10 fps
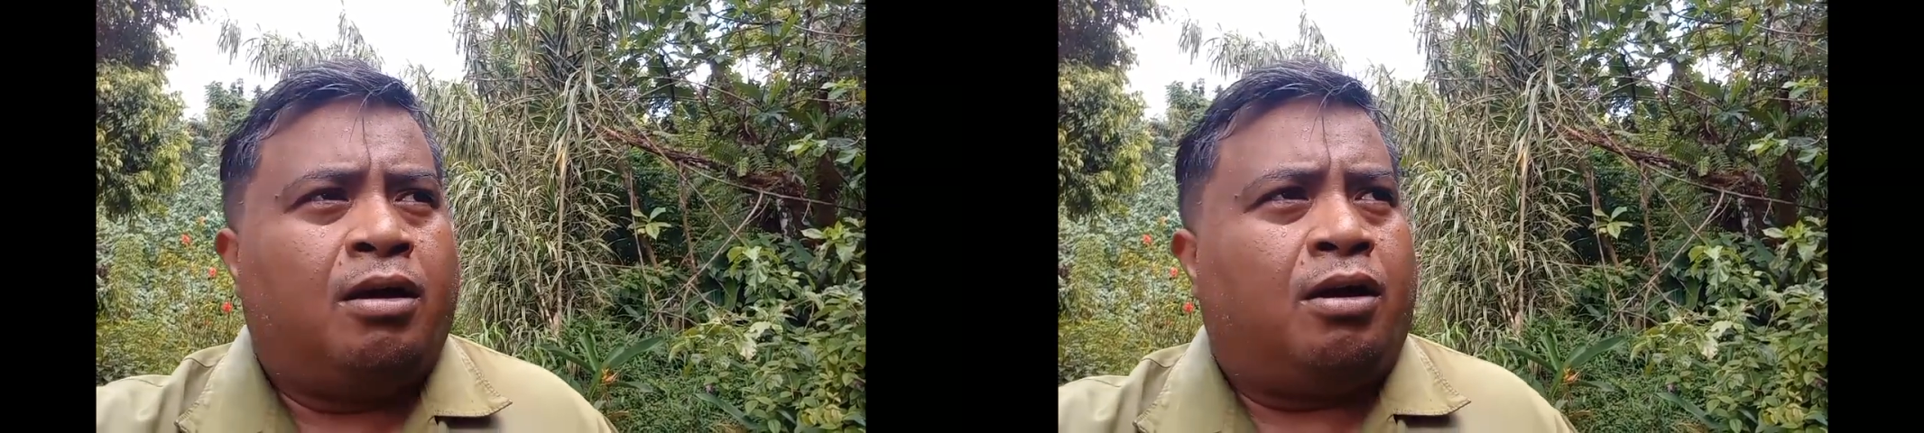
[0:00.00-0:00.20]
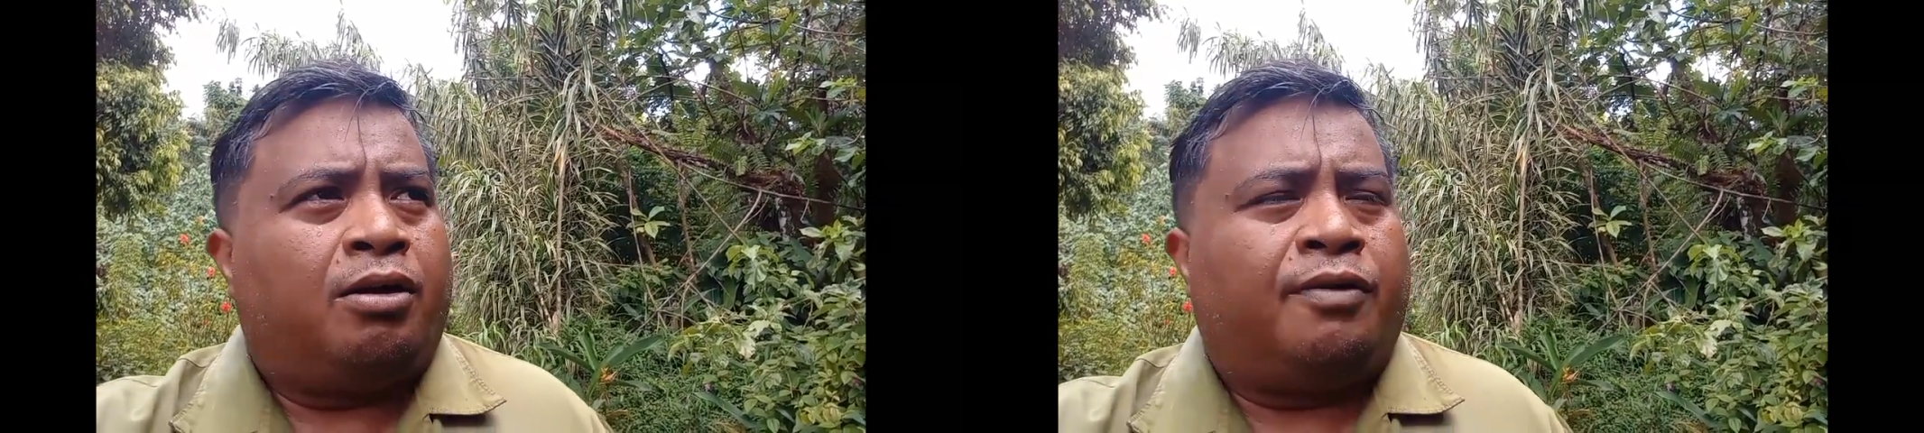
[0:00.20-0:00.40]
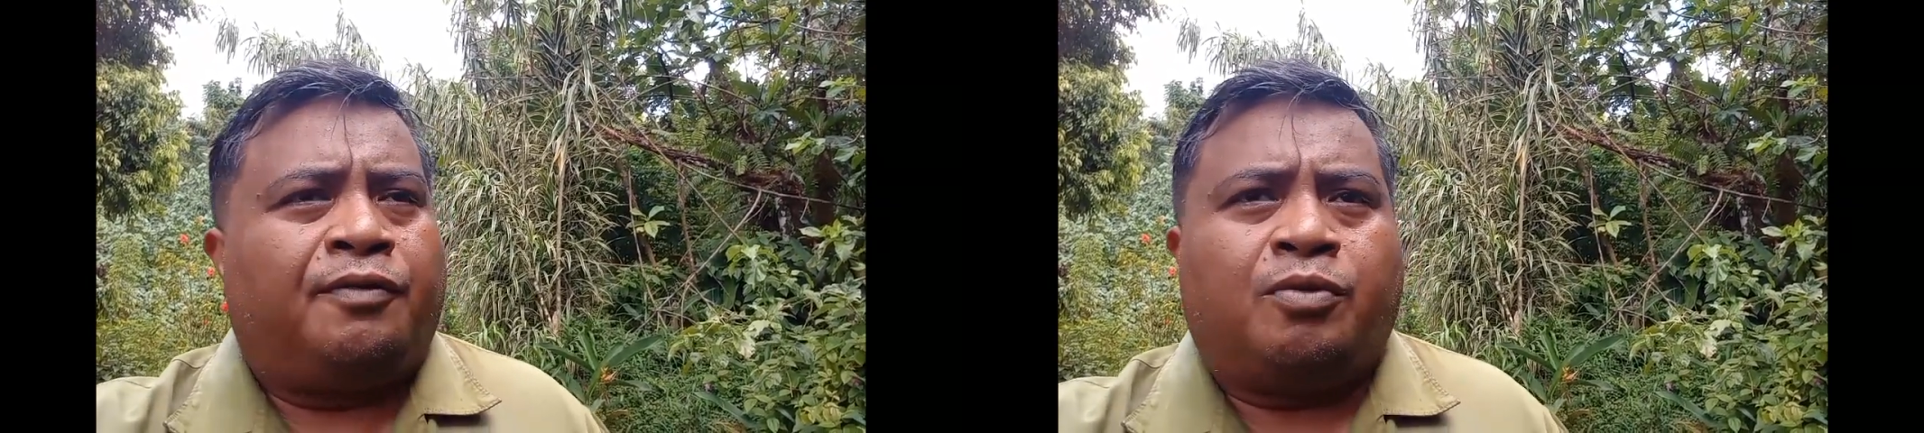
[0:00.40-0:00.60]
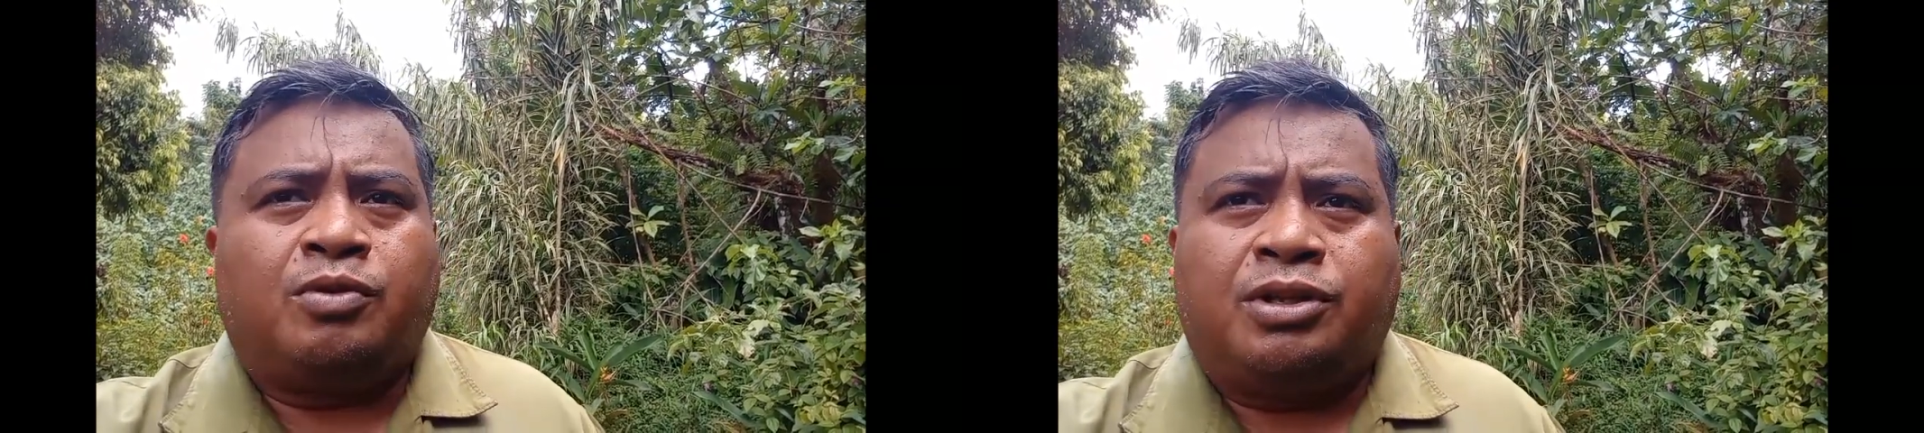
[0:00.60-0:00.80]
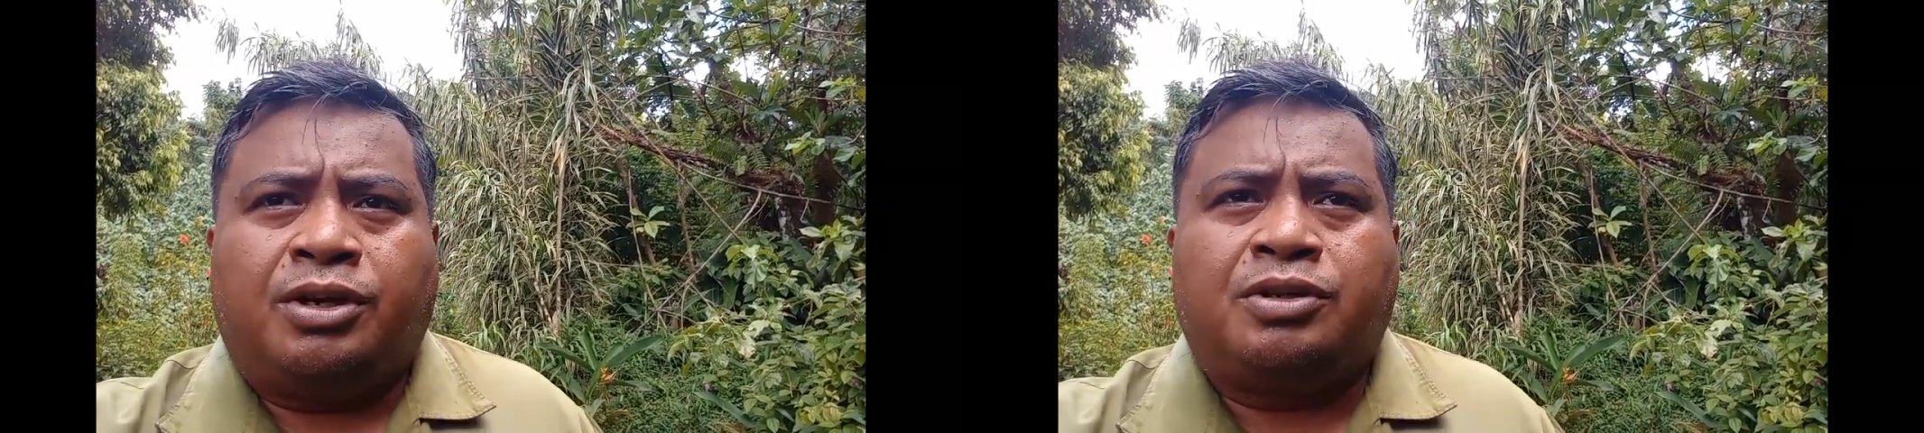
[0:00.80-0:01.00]
our governor
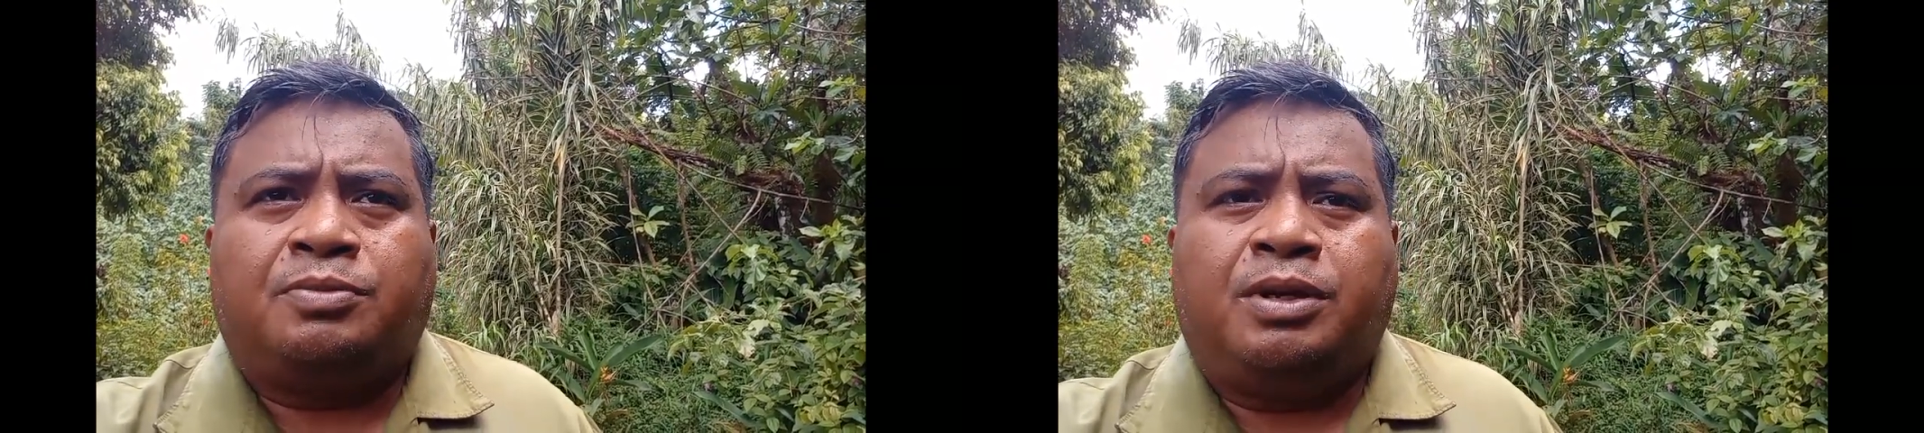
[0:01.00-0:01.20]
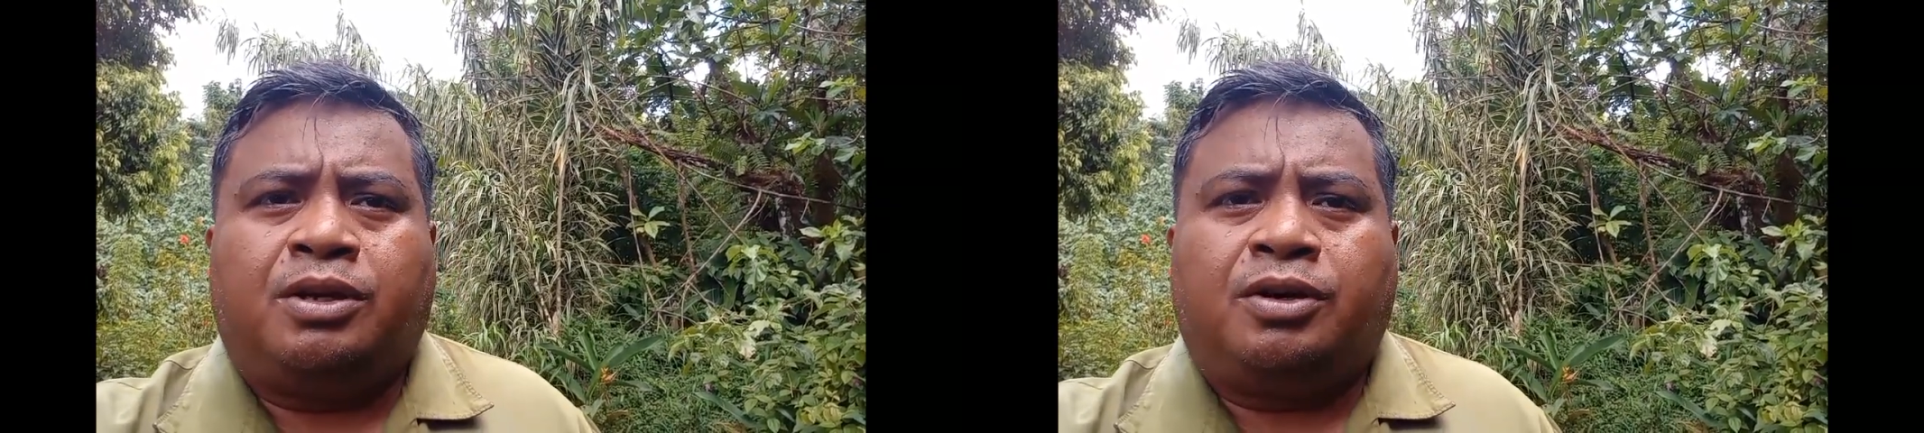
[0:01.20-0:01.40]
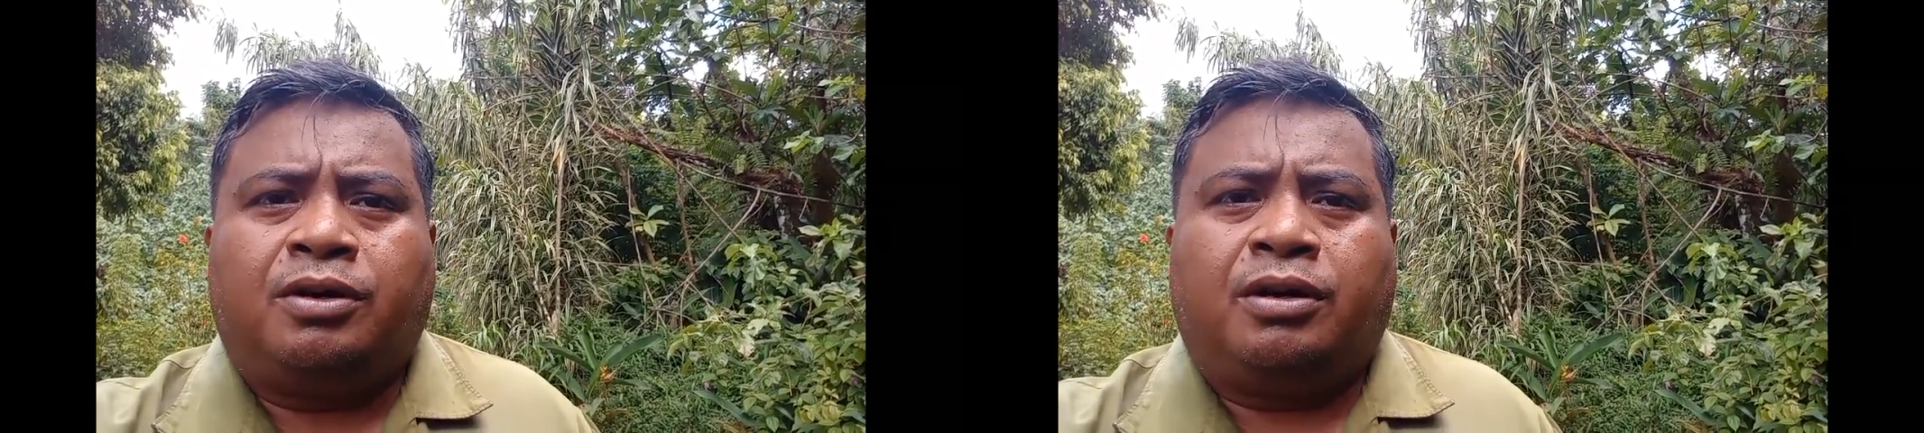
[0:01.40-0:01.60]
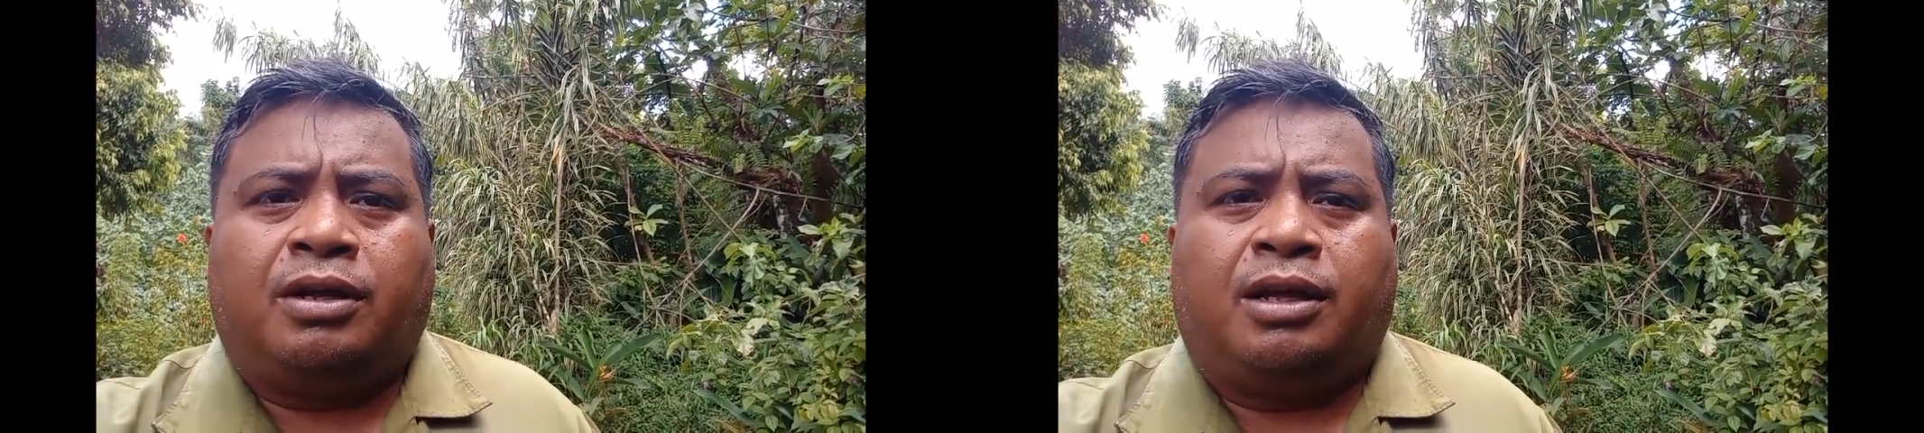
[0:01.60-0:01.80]
was there, speaker,